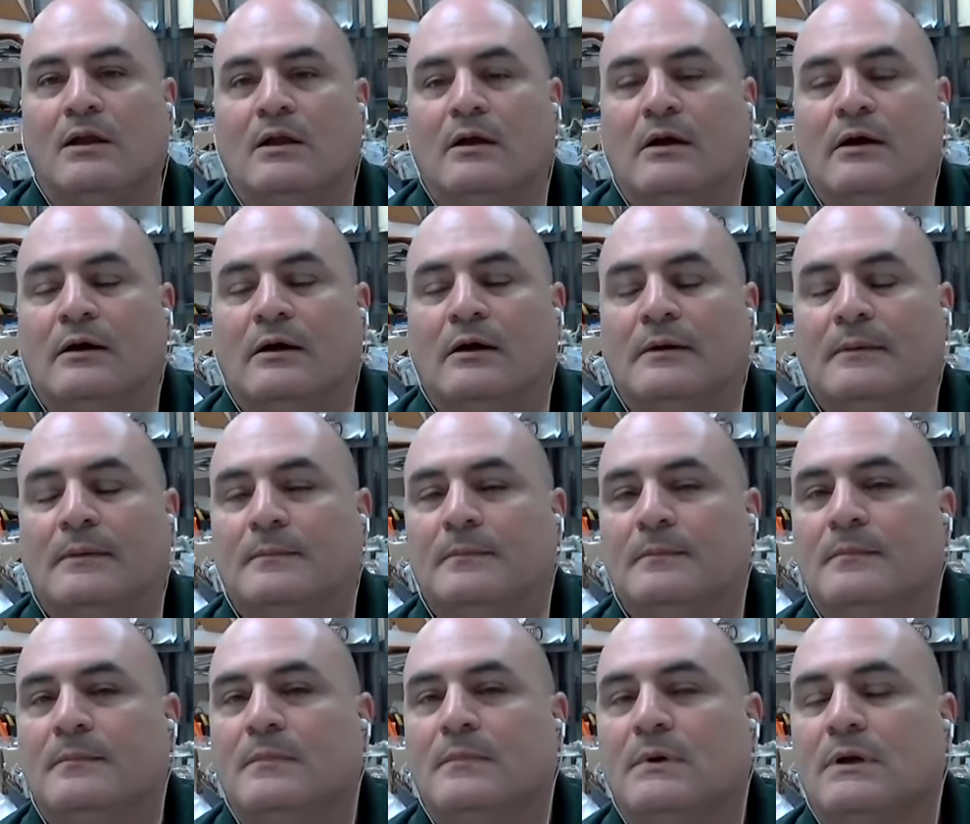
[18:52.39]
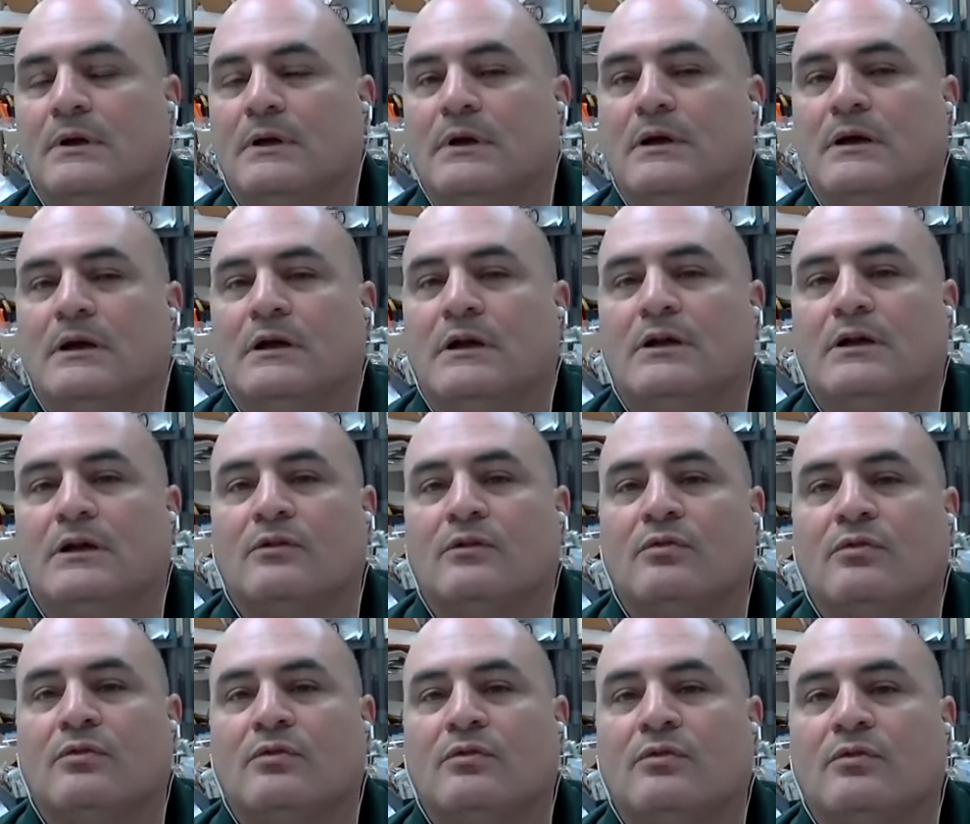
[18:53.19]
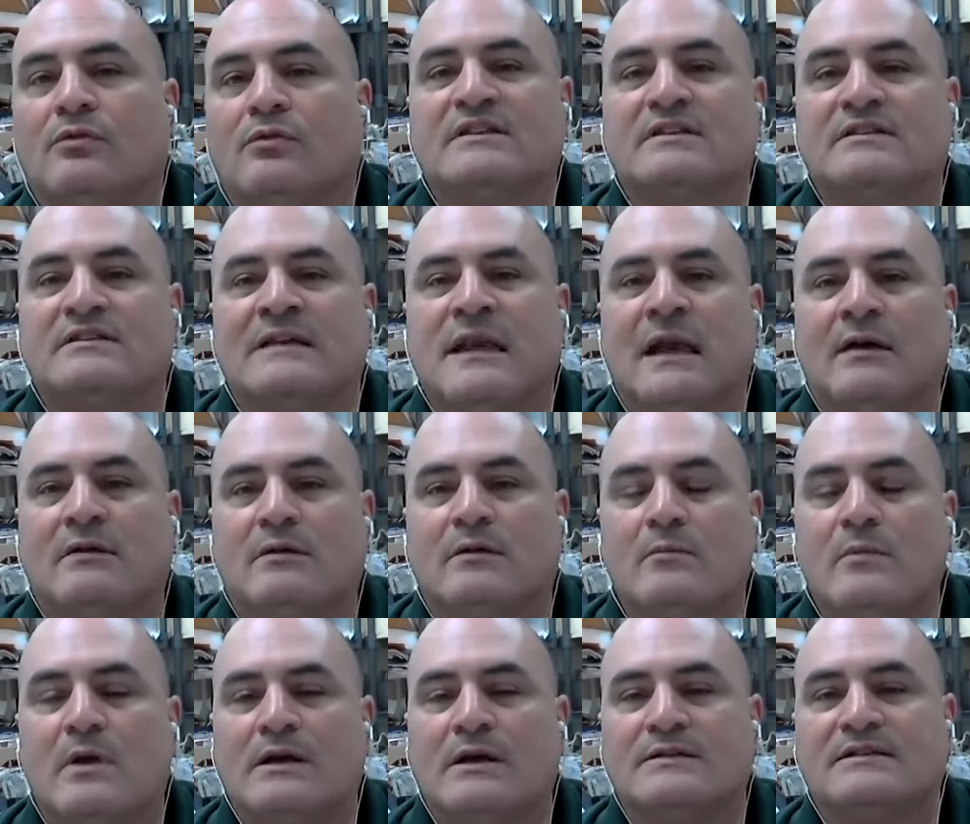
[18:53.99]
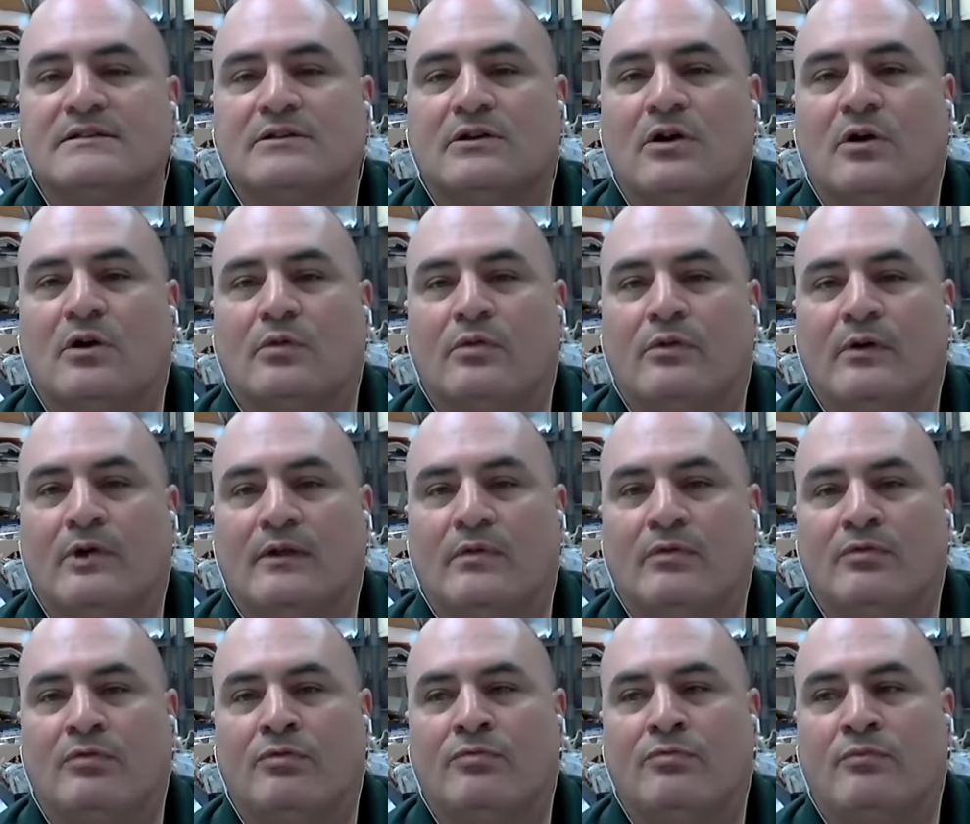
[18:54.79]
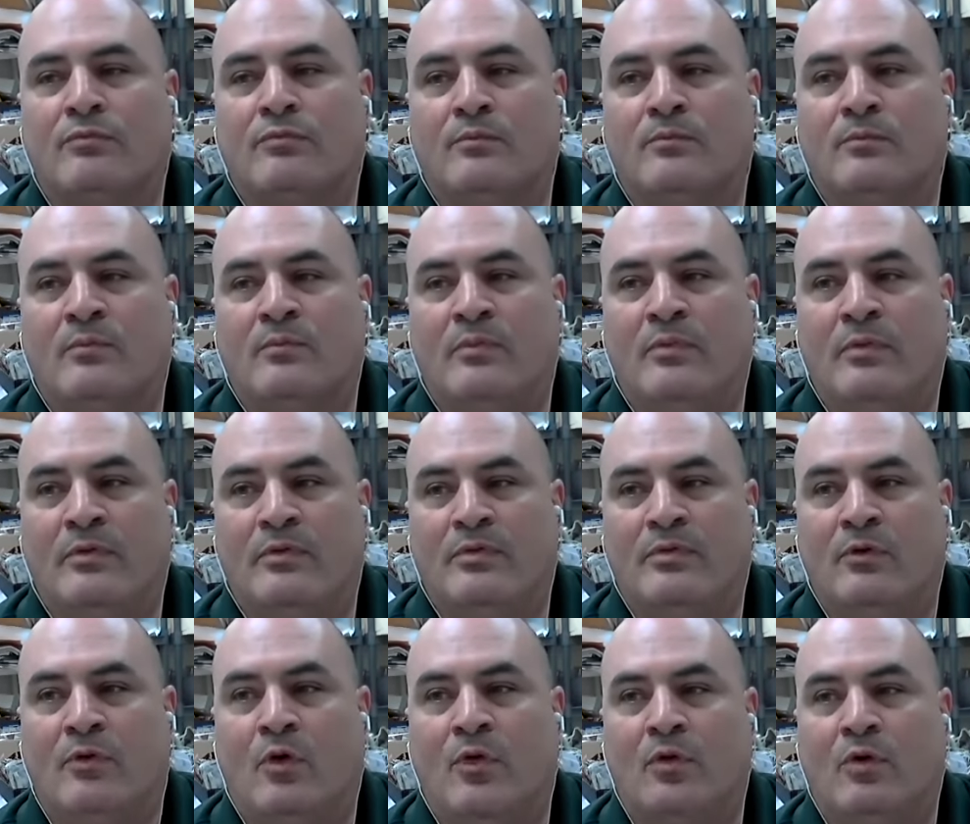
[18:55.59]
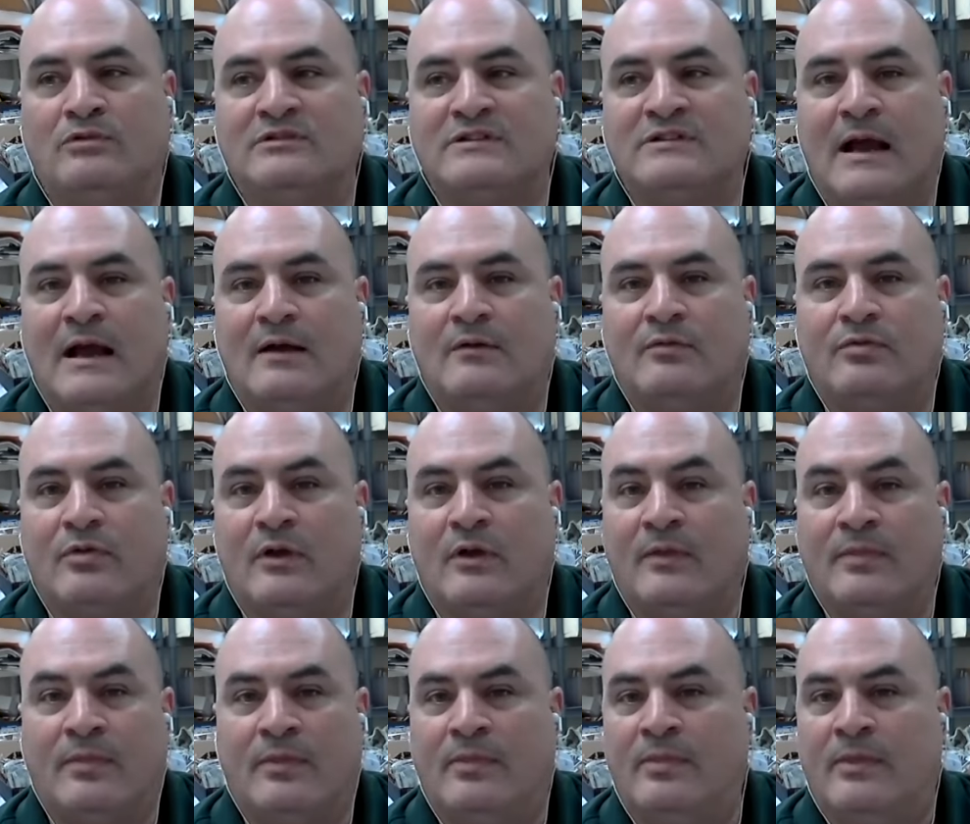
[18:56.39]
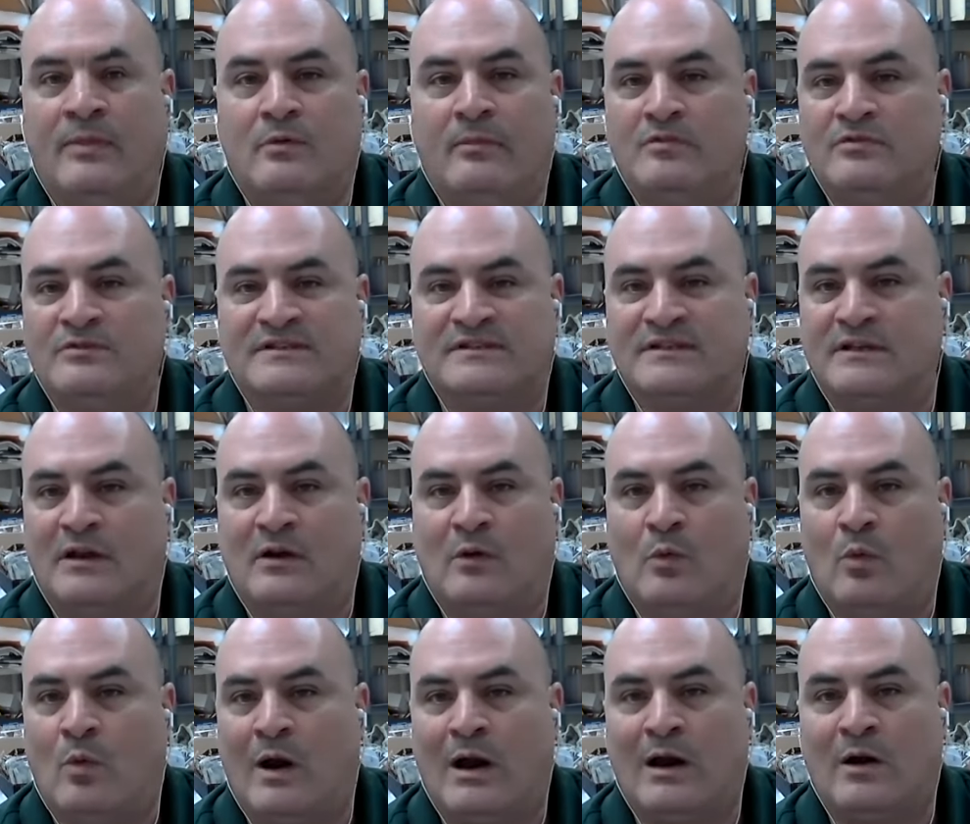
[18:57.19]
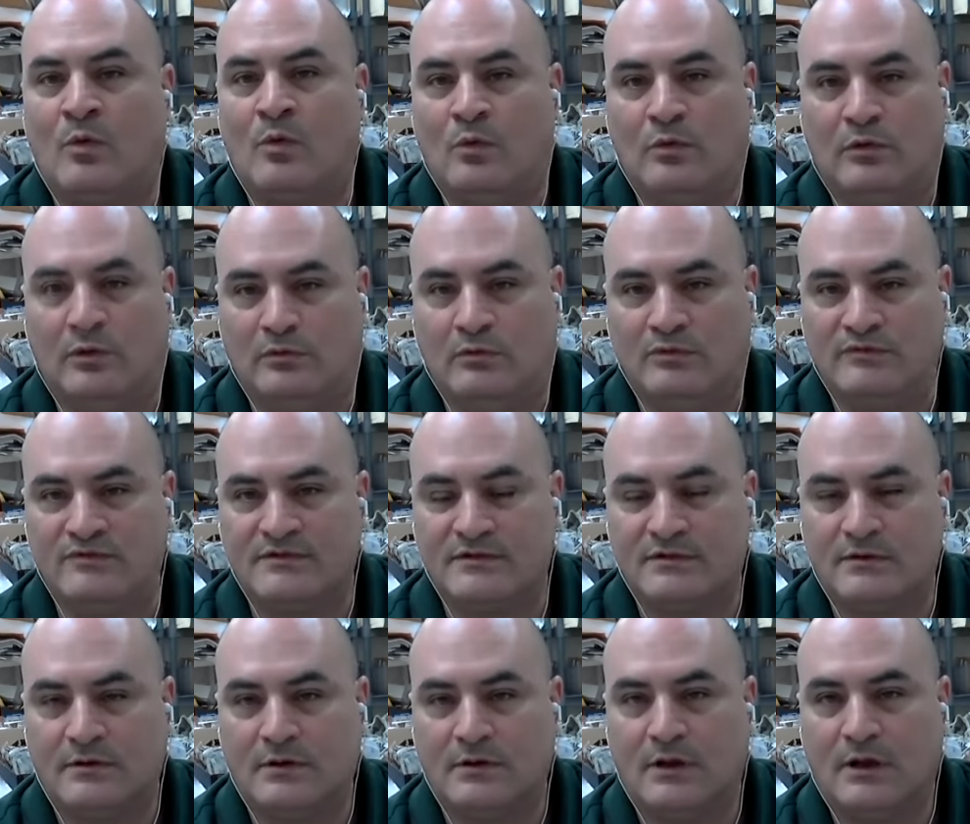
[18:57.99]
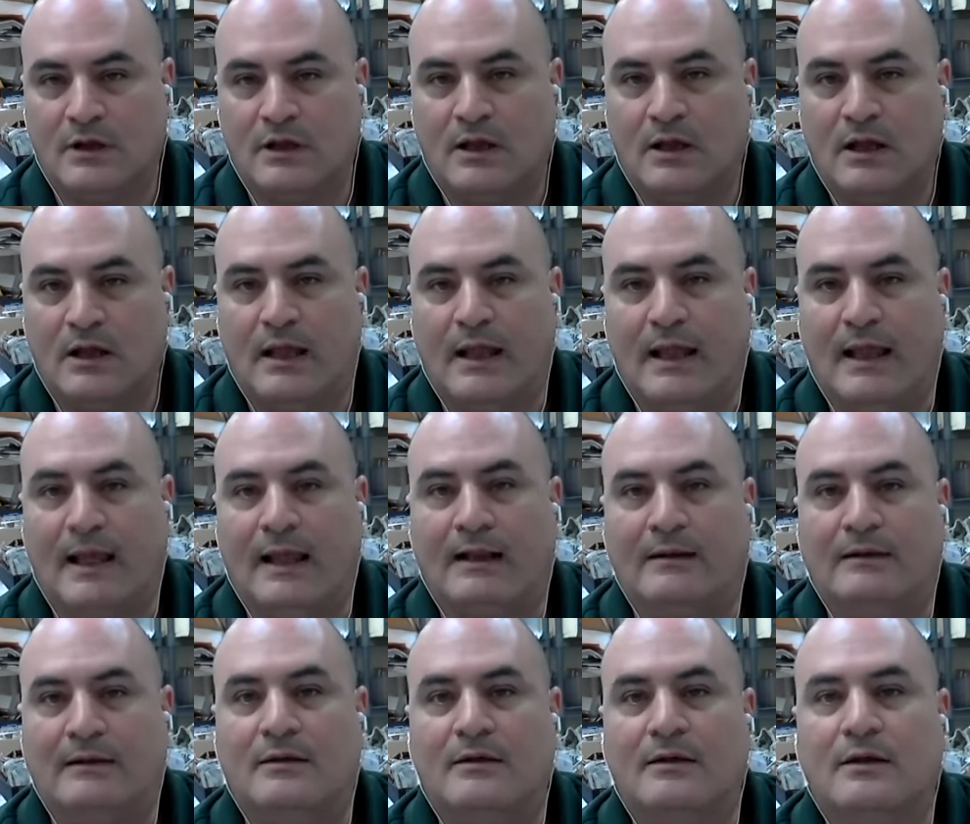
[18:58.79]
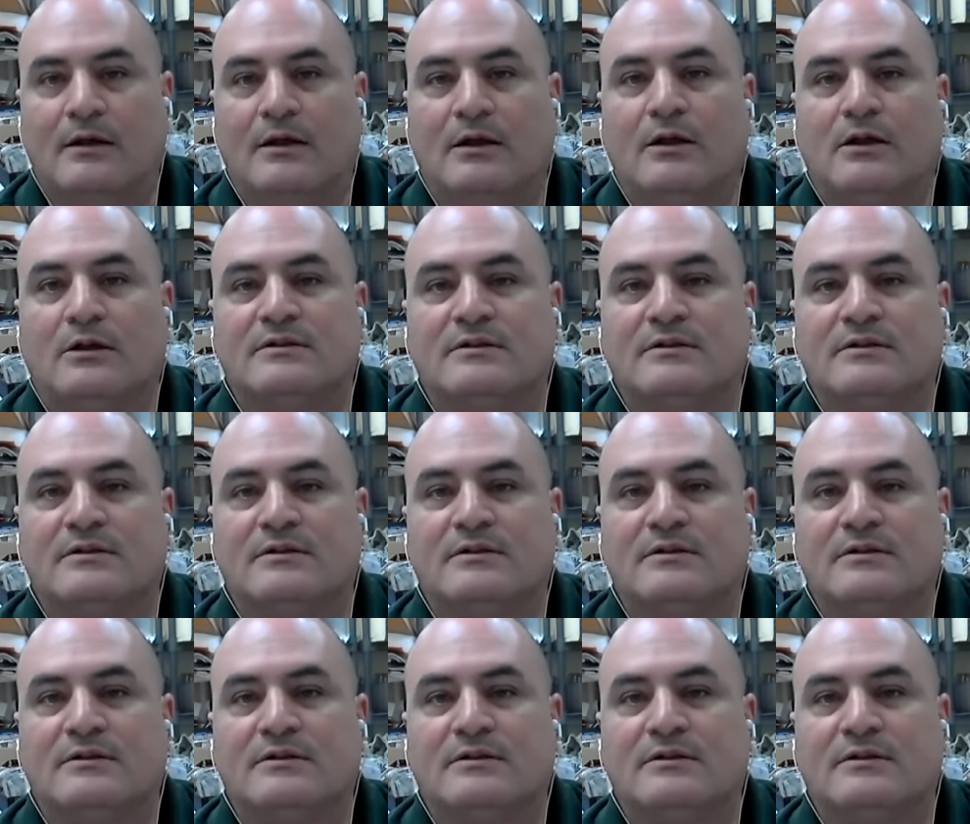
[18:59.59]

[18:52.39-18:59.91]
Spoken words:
a couple of instances at the beginning of 2020, like it was in March or April.